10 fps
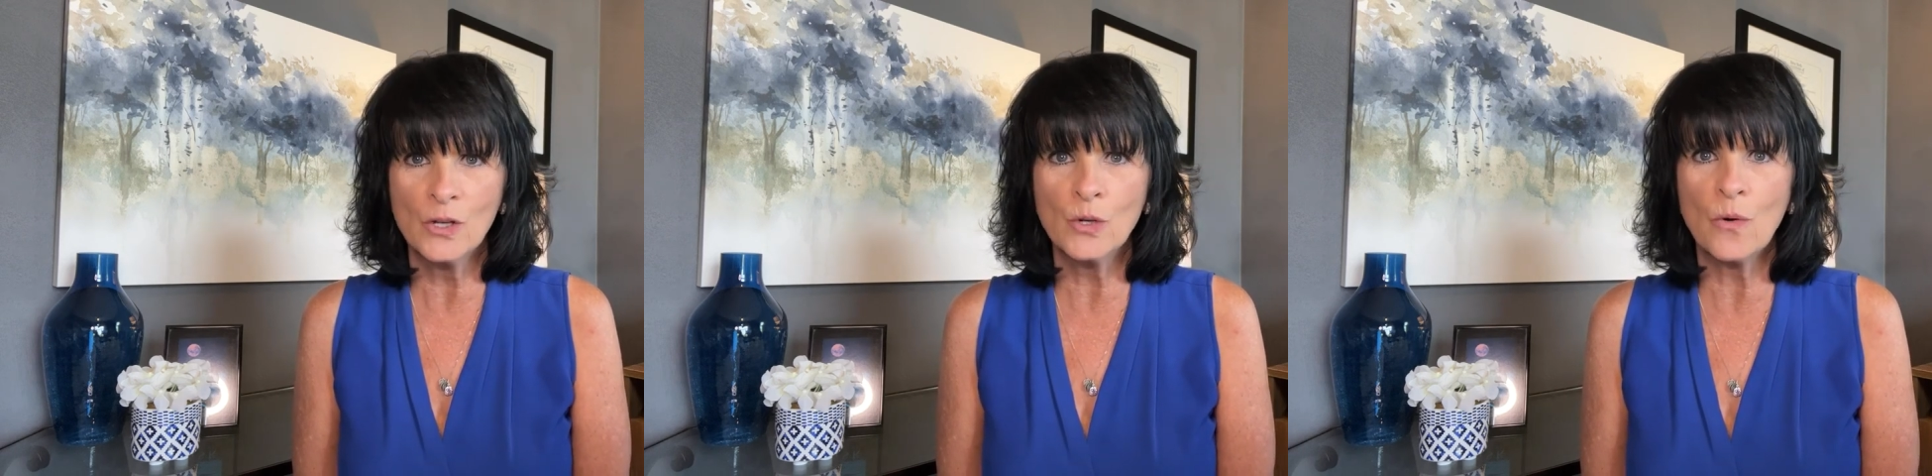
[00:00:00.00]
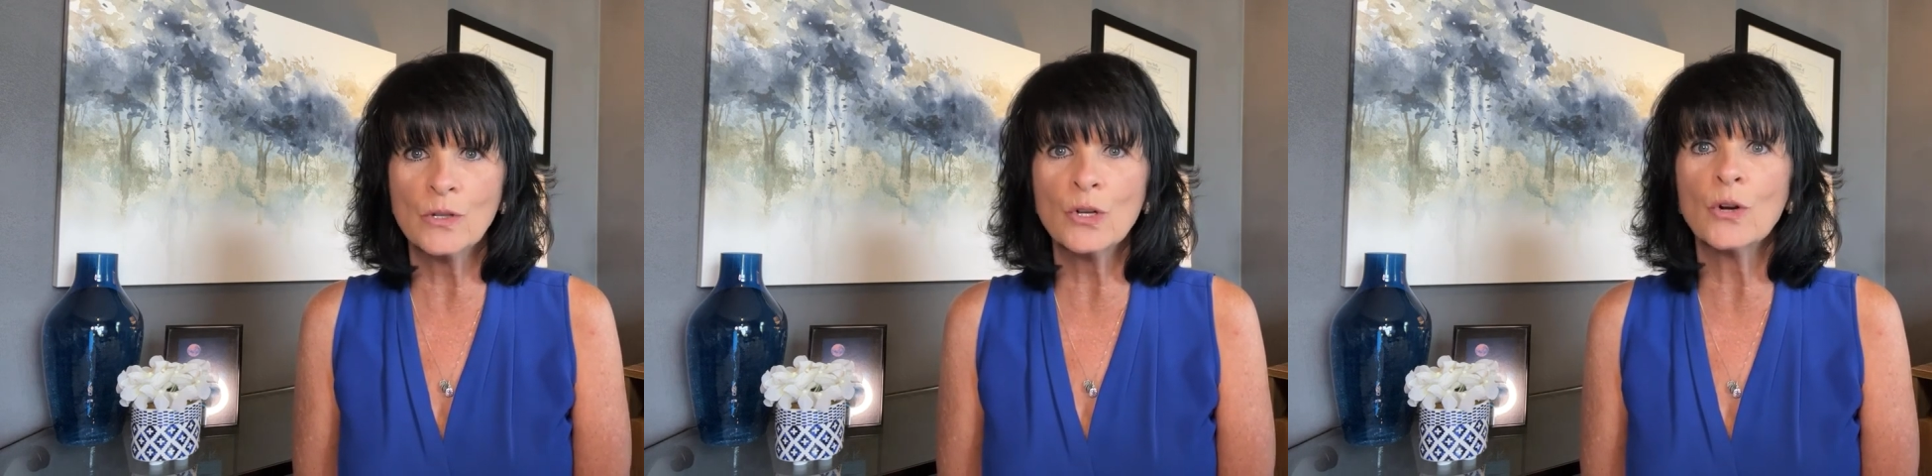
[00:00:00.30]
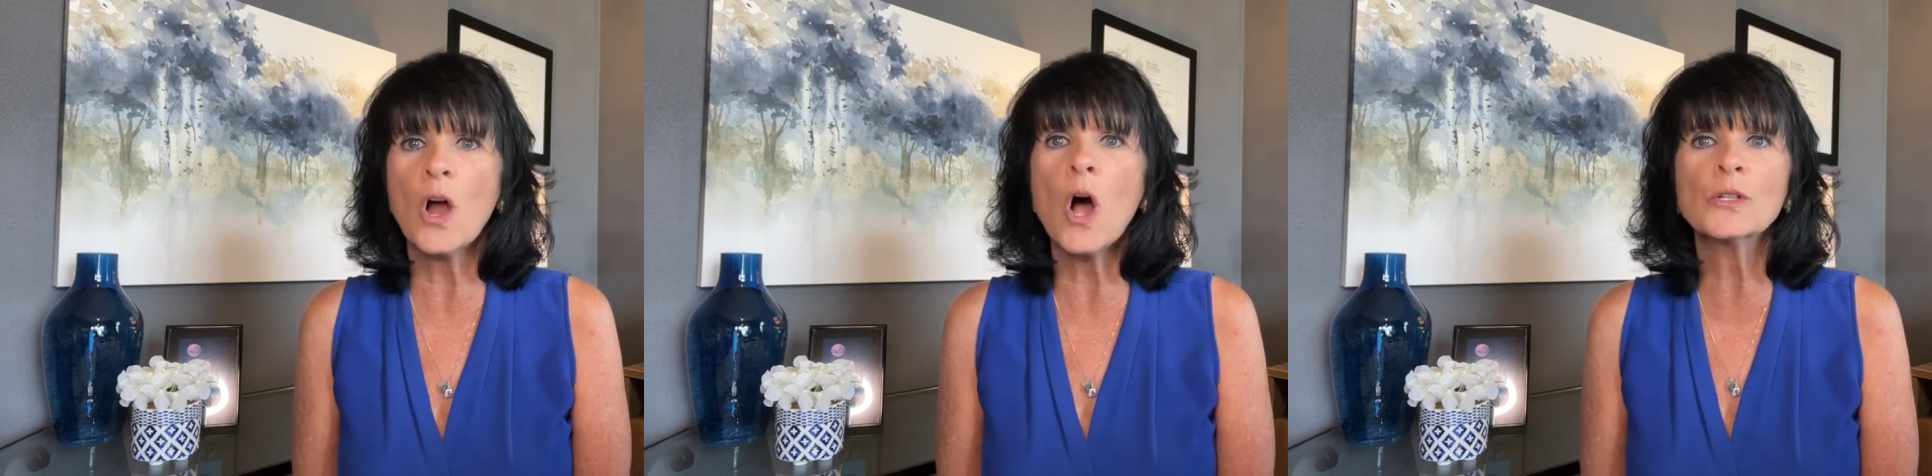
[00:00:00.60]
towards
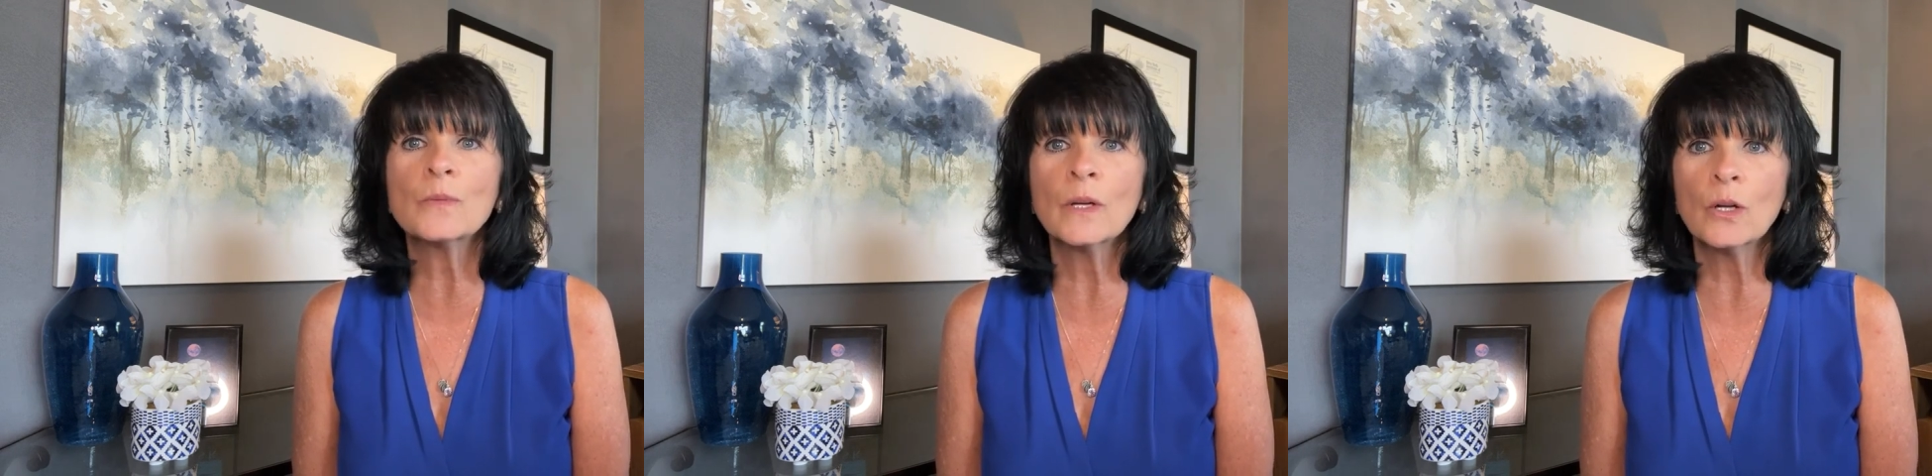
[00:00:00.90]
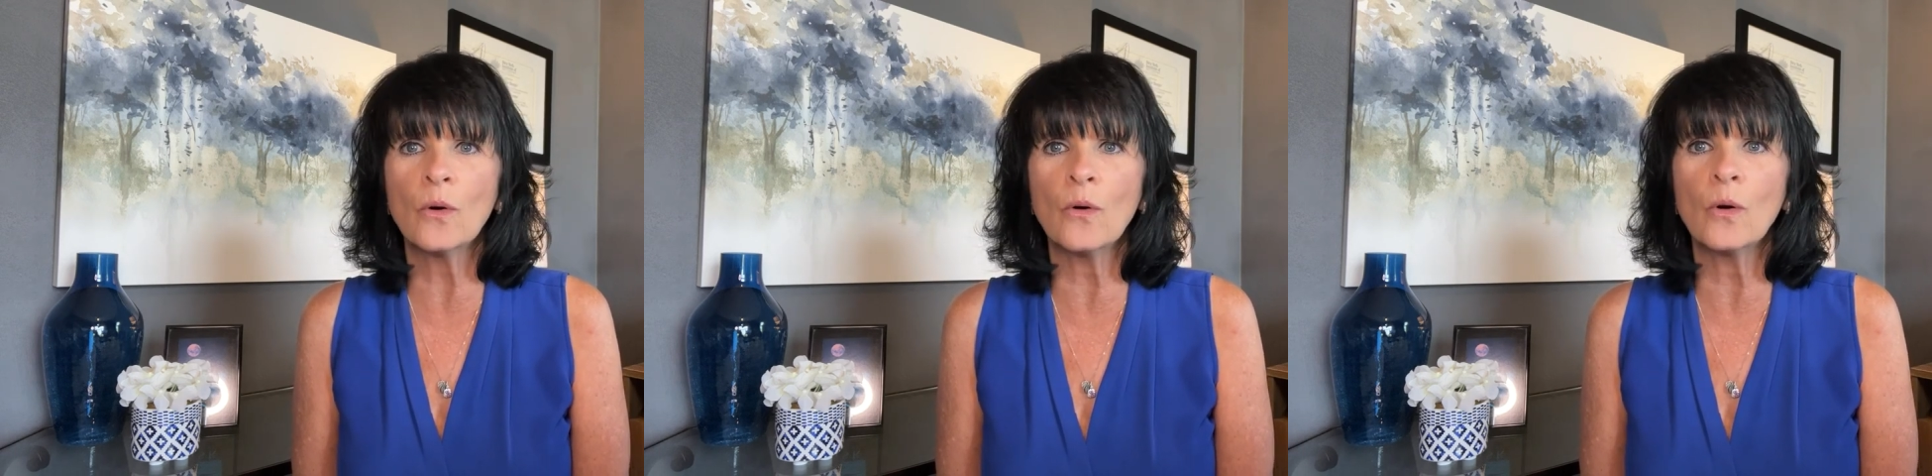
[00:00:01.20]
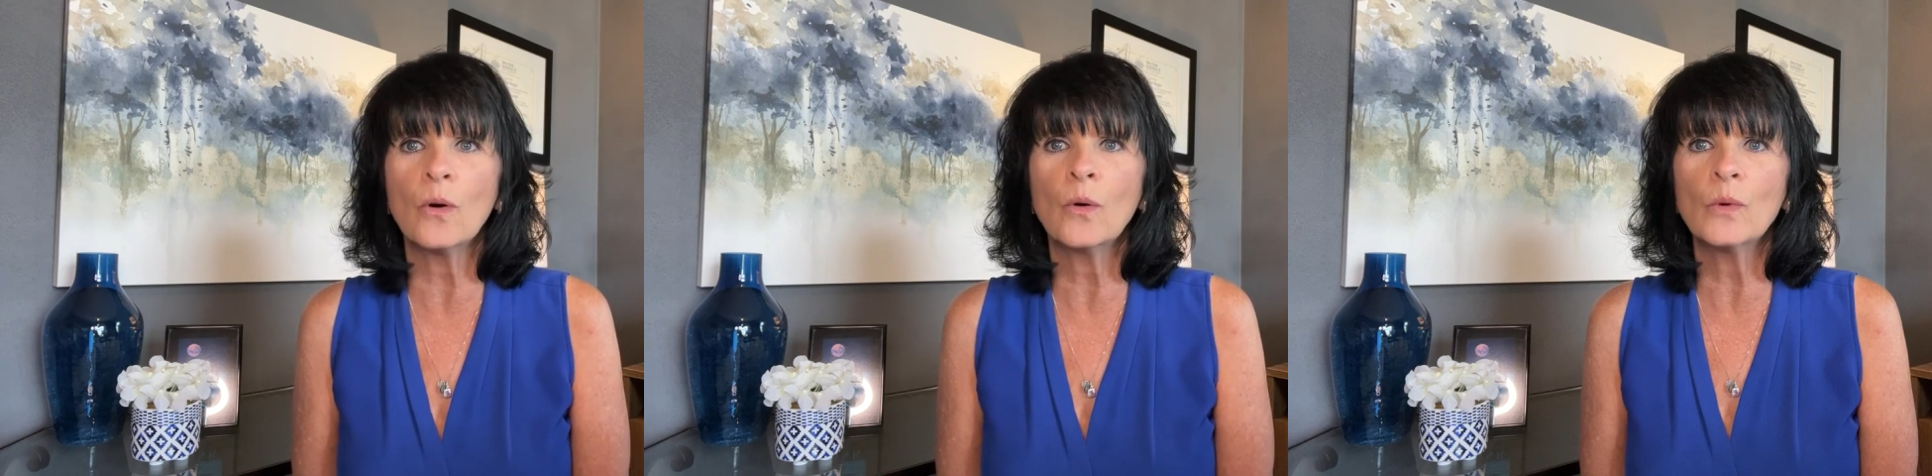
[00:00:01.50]
her ultimate goal,